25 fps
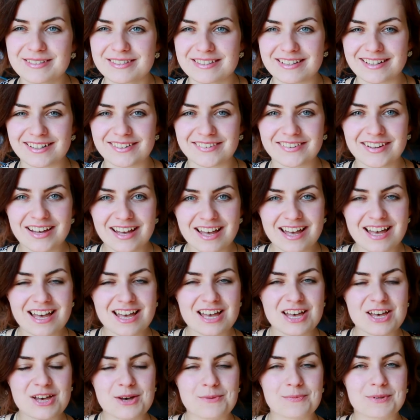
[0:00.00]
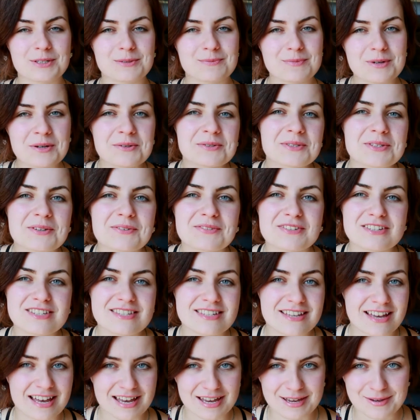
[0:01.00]
So, but most of the
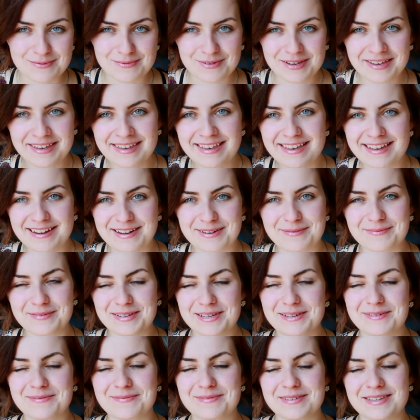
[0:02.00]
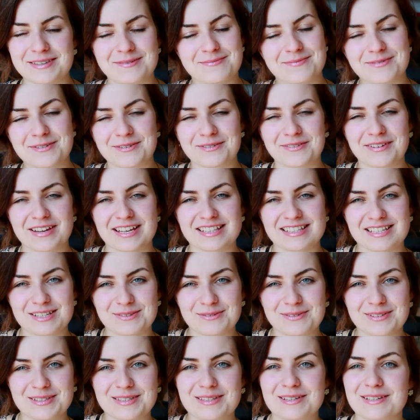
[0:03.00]
time, Airbnb provides
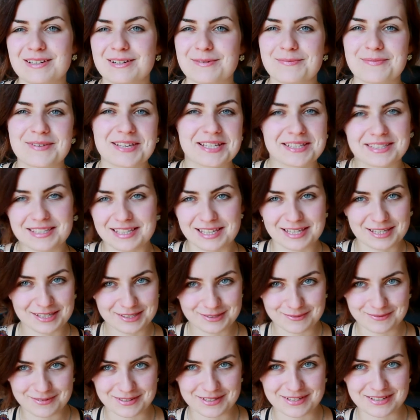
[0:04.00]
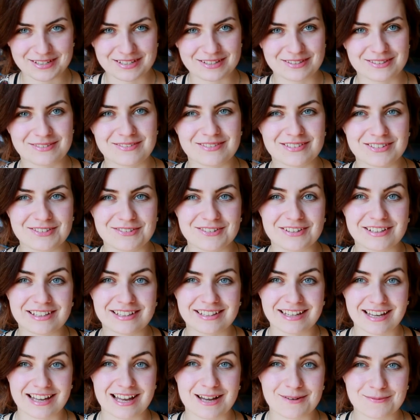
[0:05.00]
us with an amazing experience which
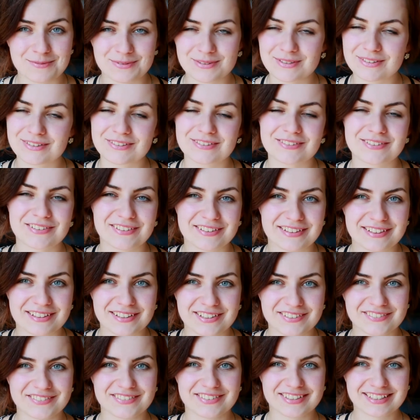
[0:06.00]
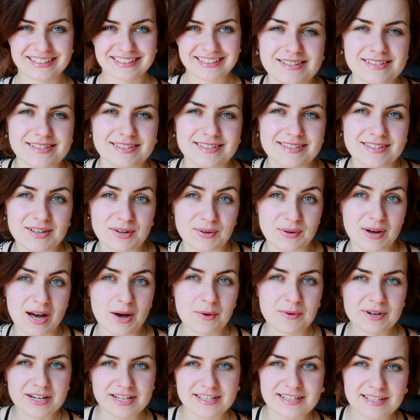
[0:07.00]
we'll absolutely love. So
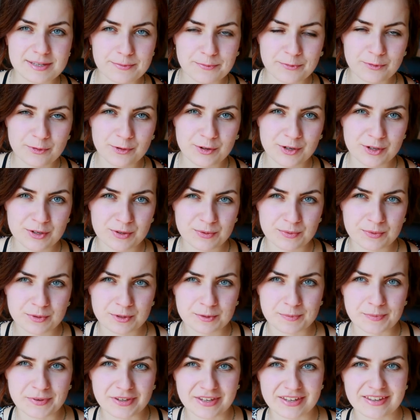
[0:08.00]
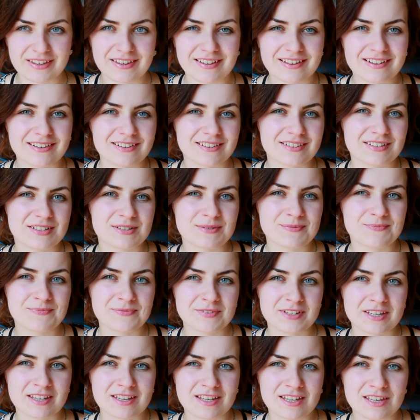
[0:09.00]
our tip for you would be um,
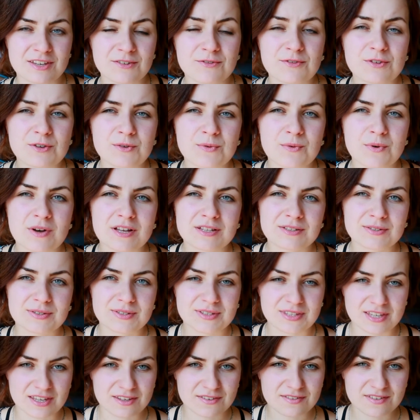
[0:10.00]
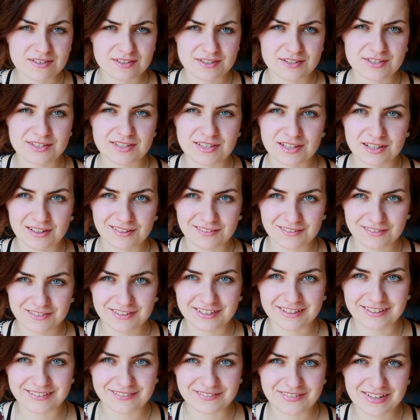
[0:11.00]
if you want to save yourself
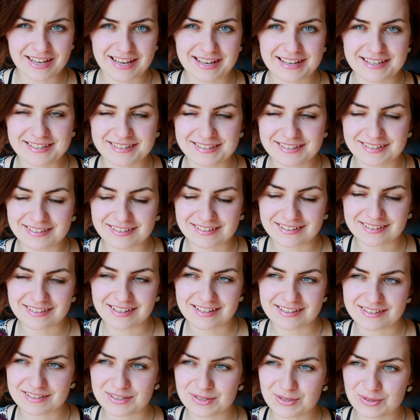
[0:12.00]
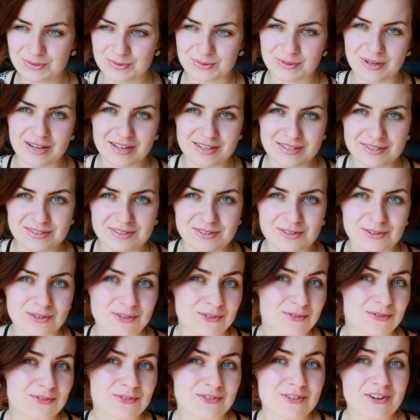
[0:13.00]
the hassle and the stress
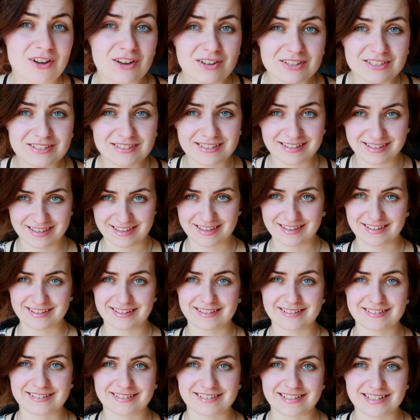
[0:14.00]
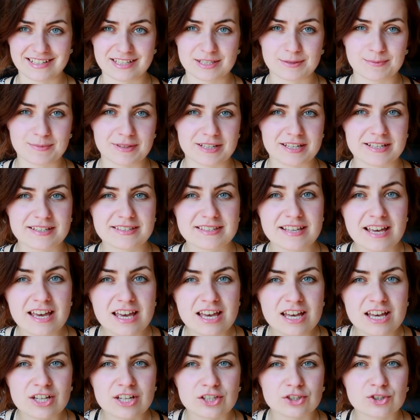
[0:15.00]
of not staying in a nice place,
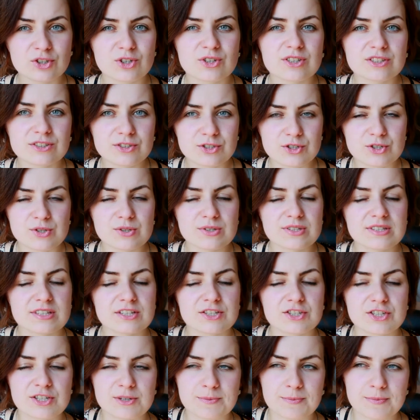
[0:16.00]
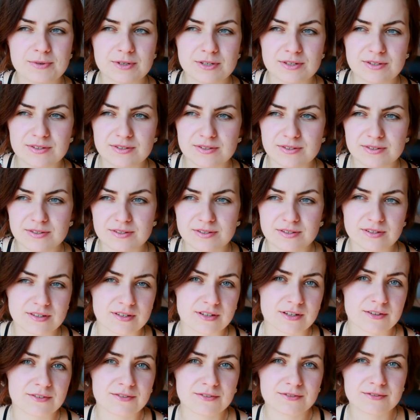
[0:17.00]
don't choose the cheapest
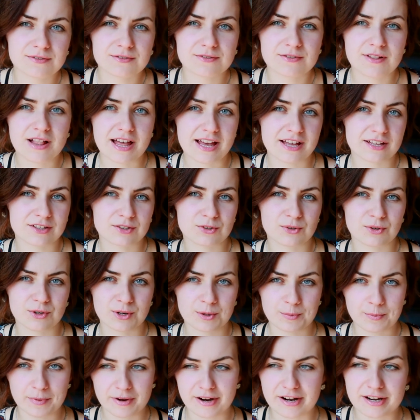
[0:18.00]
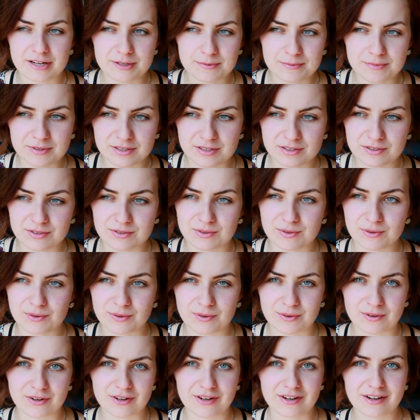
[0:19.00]
uh, flat or apartment
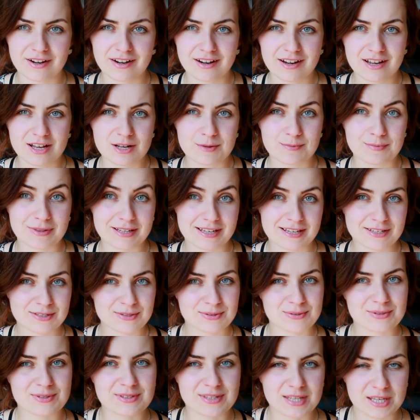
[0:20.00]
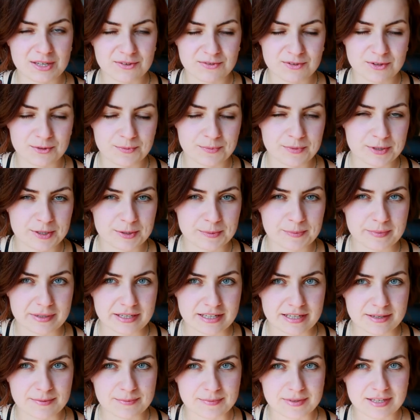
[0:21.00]
or place to stay from
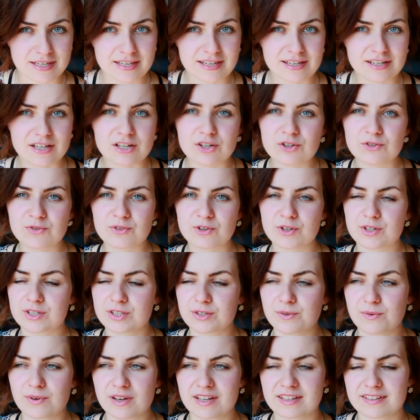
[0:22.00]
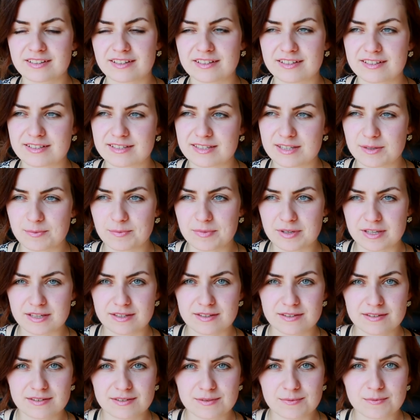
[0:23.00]
Airbnb. Go for the one that is a
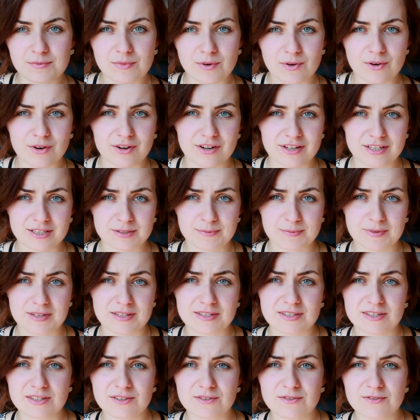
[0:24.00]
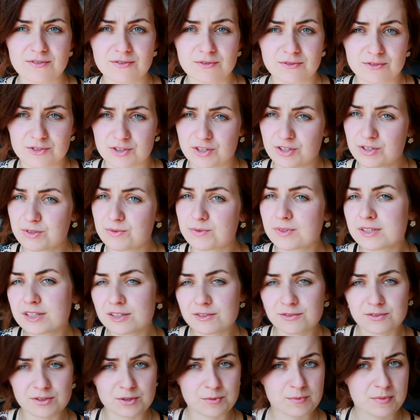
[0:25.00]
bit more expensive, just with
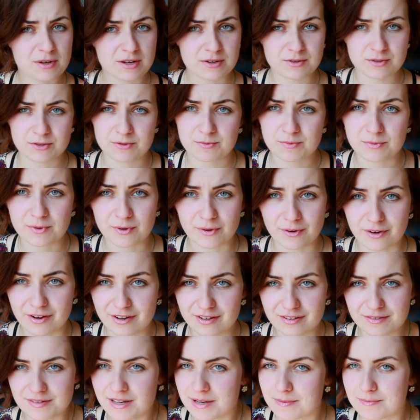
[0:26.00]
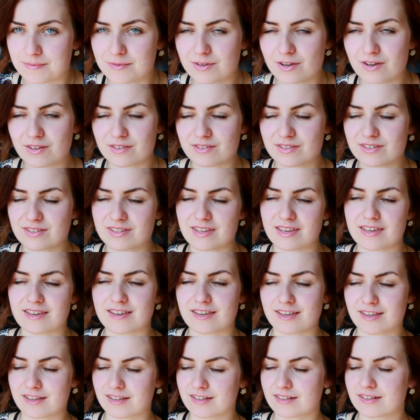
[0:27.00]
a few pounds more. I'm not
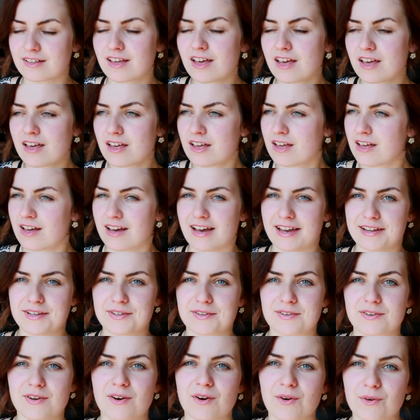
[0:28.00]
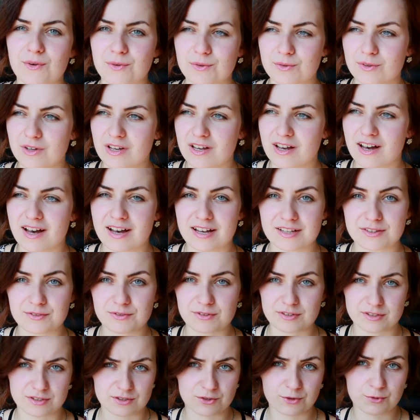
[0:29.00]
saying I don't know,
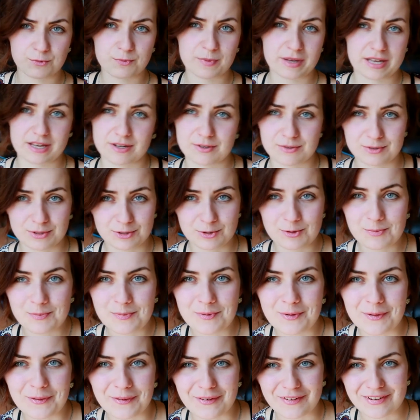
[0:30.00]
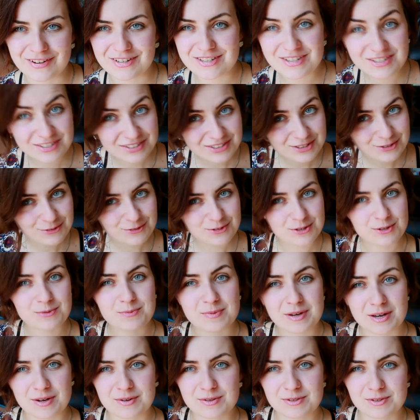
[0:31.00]
hundreds of pounds more, just a few
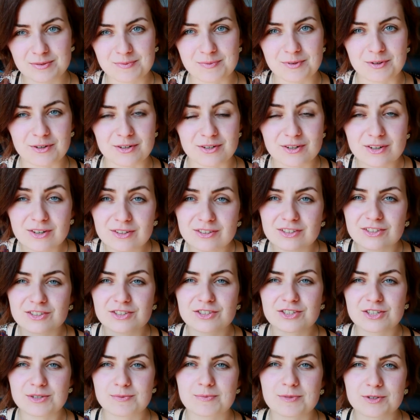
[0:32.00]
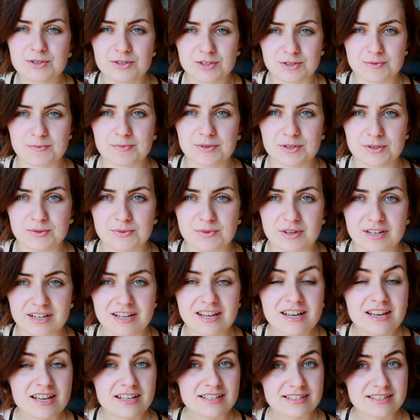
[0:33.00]
pounds more, not the cheapest, cheapest one.